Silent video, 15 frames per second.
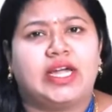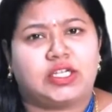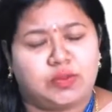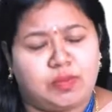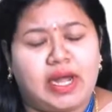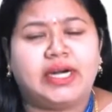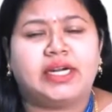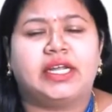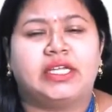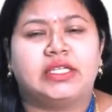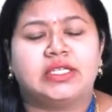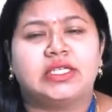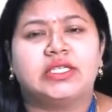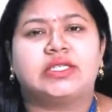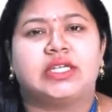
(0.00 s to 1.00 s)
matter
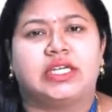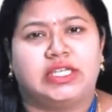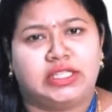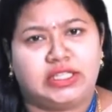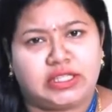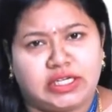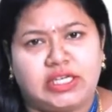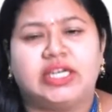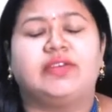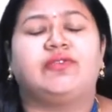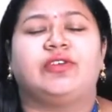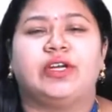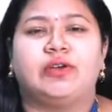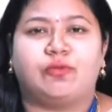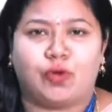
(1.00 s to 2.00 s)
exists in three
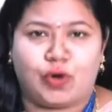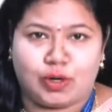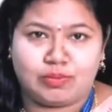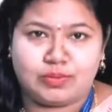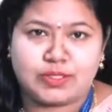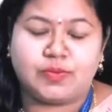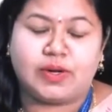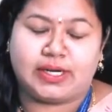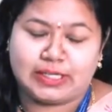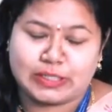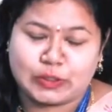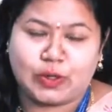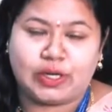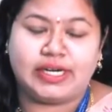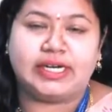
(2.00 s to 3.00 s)
different forms. One is
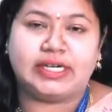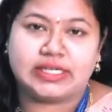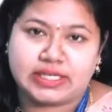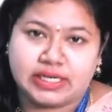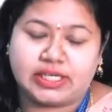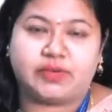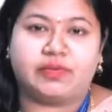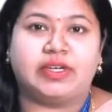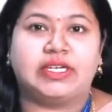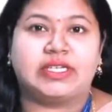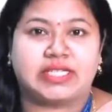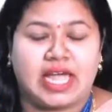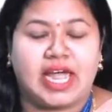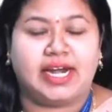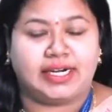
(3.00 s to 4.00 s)
solids, liquids
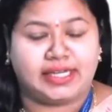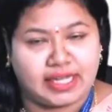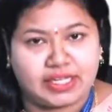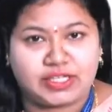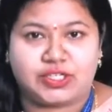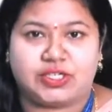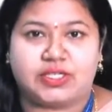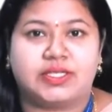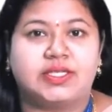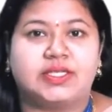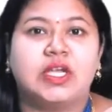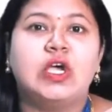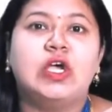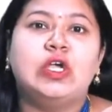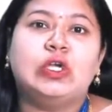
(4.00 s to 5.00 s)
and gaseous.
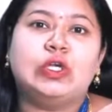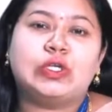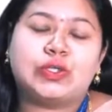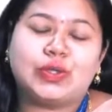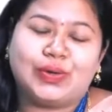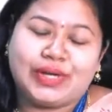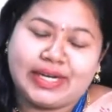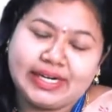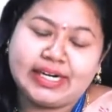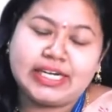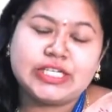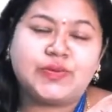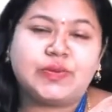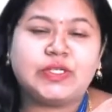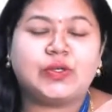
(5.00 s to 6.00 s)
So heat transfer
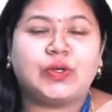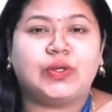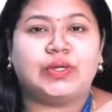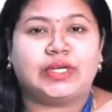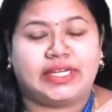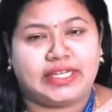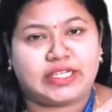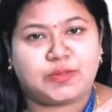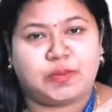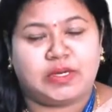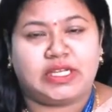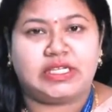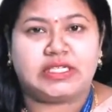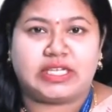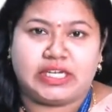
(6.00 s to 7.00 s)
is going to take place
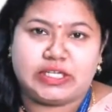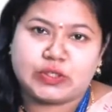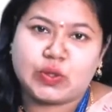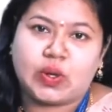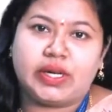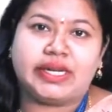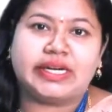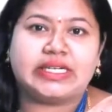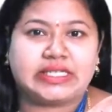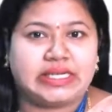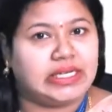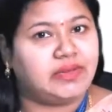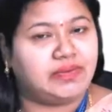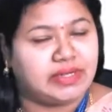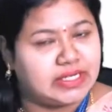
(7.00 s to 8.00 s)
in solids,
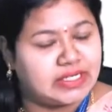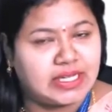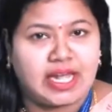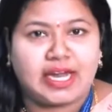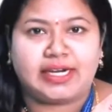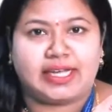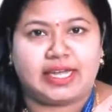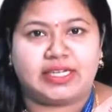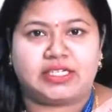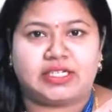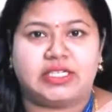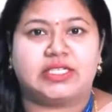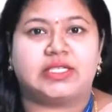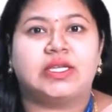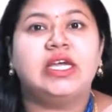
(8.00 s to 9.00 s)
liquids and
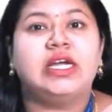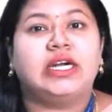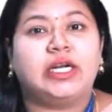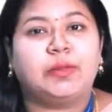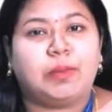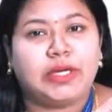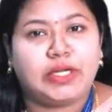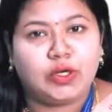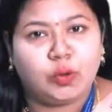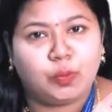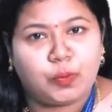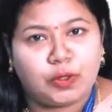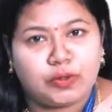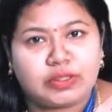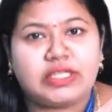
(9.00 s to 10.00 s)
gases. Depending
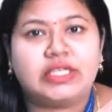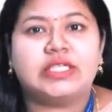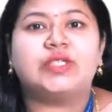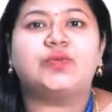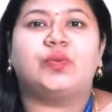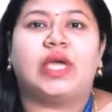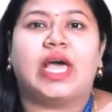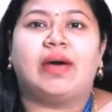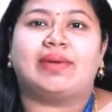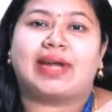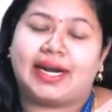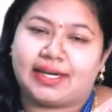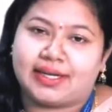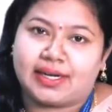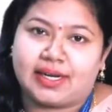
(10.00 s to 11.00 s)
upon this, we have
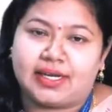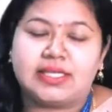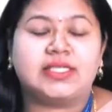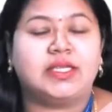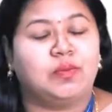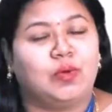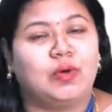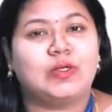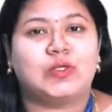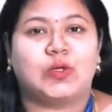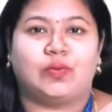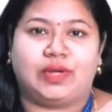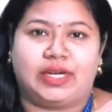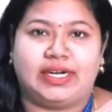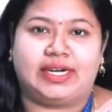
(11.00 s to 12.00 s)
categorized the modes of
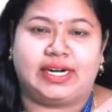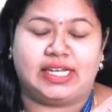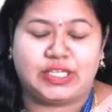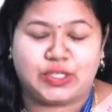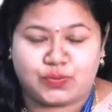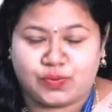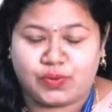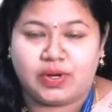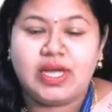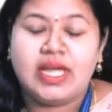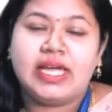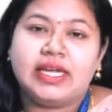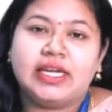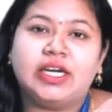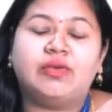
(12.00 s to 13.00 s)
heat transfer.
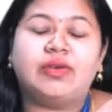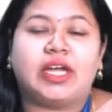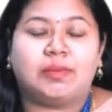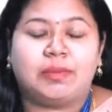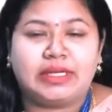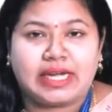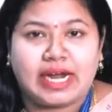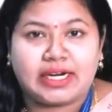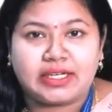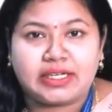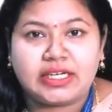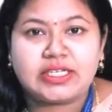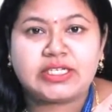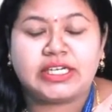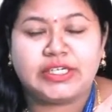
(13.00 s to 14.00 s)
Here we have been categorized
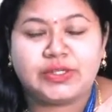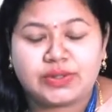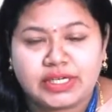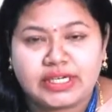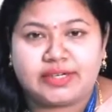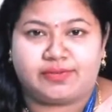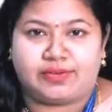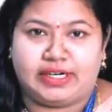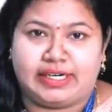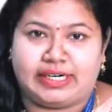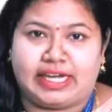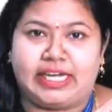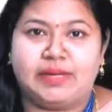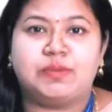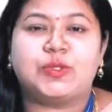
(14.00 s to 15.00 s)
into three different
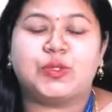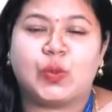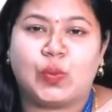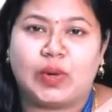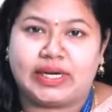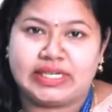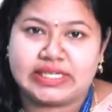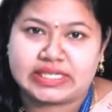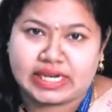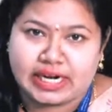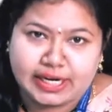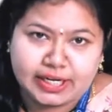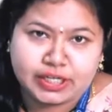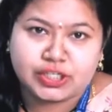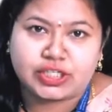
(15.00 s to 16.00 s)
types. One is
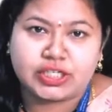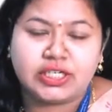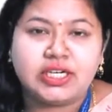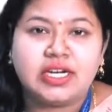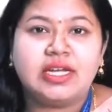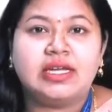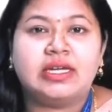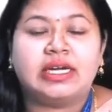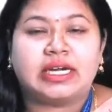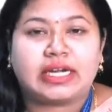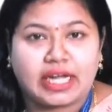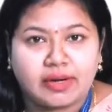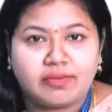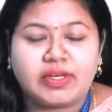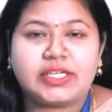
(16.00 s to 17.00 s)
conduction,
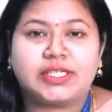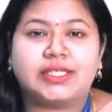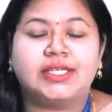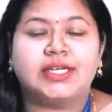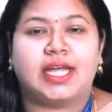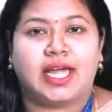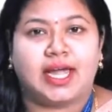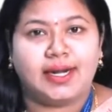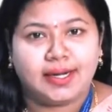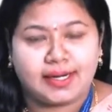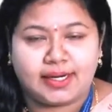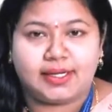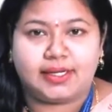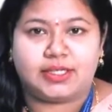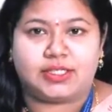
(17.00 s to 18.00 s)
convection and
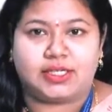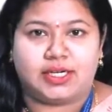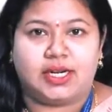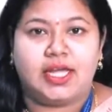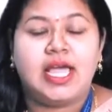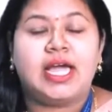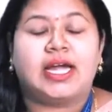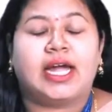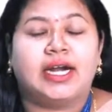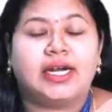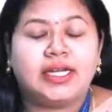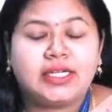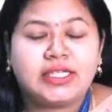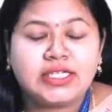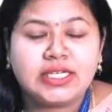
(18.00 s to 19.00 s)
radiation.
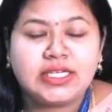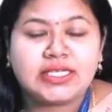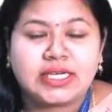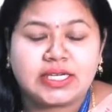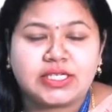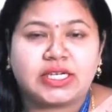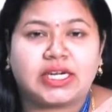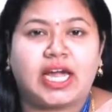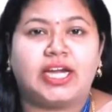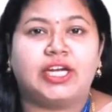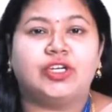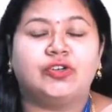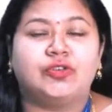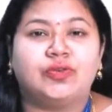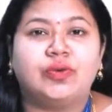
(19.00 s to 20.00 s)
Conduction is such a kind
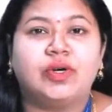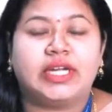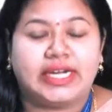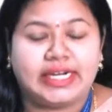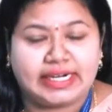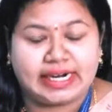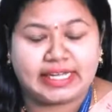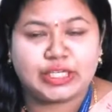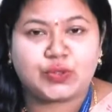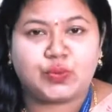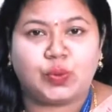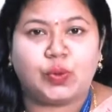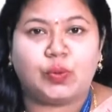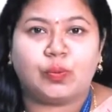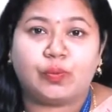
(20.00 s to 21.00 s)
of heat
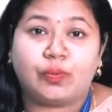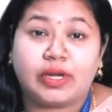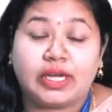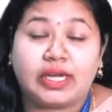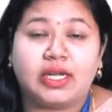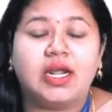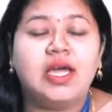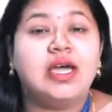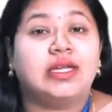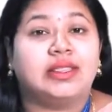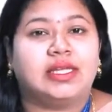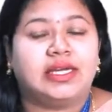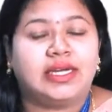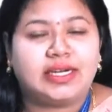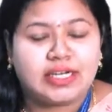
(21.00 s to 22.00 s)
transfer where the heat
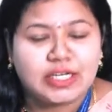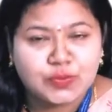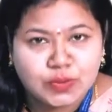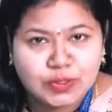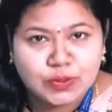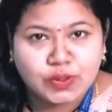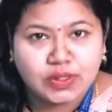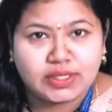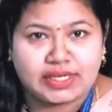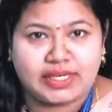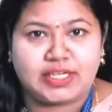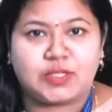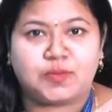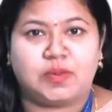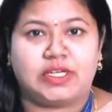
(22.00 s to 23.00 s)
transfer is going to take
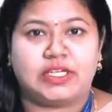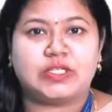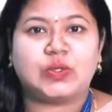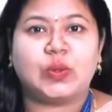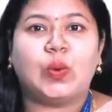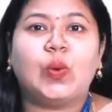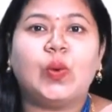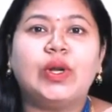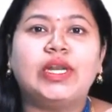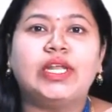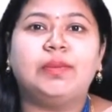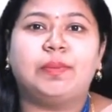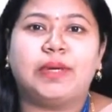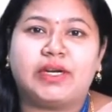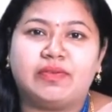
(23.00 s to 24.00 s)
place only
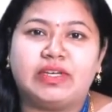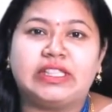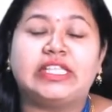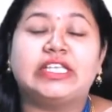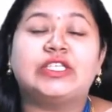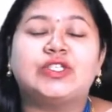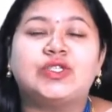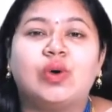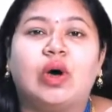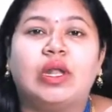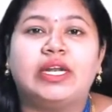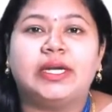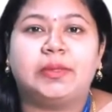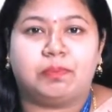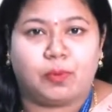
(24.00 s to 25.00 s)
between the
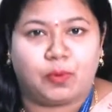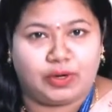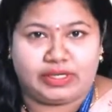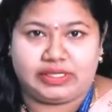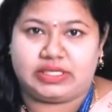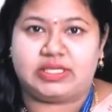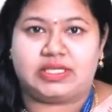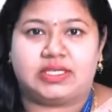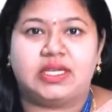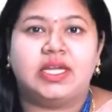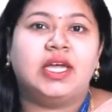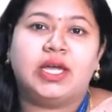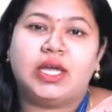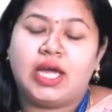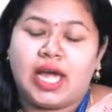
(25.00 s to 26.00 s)
solid bodies,
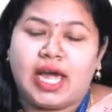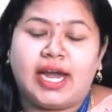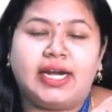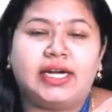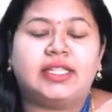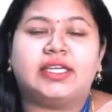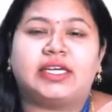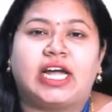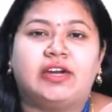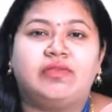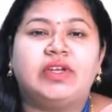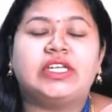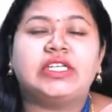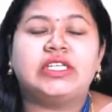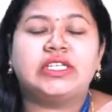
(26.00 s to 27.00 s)
and the
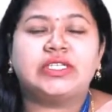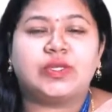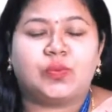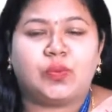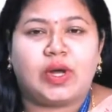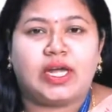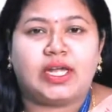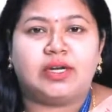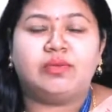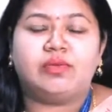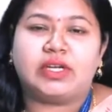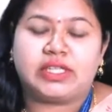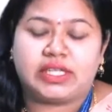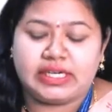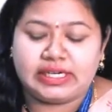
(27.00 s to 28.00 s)
convection is the one where the
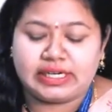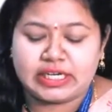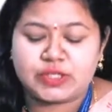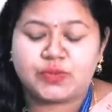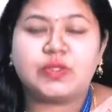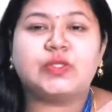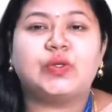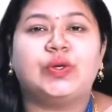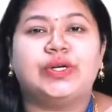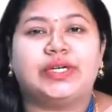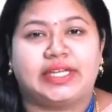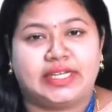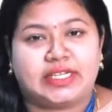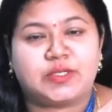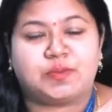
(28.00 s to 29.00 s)
heat transfer is going to take
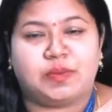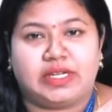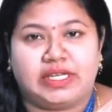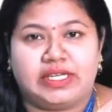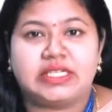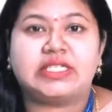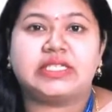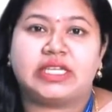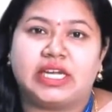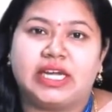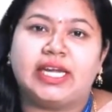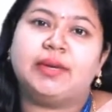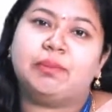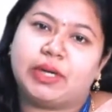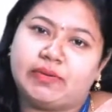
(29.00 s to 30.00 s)
place
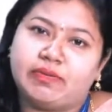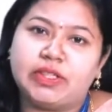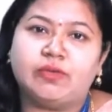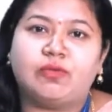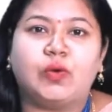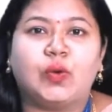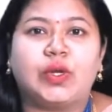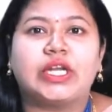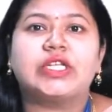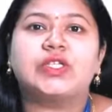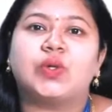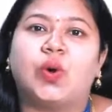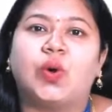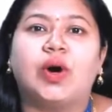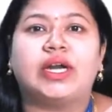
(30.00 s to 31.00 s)
between the fluids or
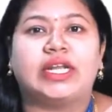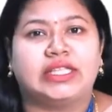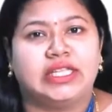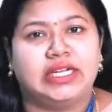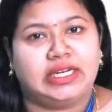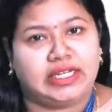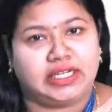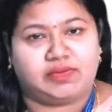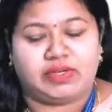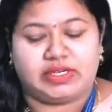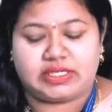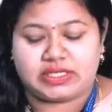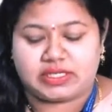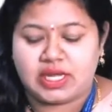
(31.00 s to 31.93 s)
in the liquids.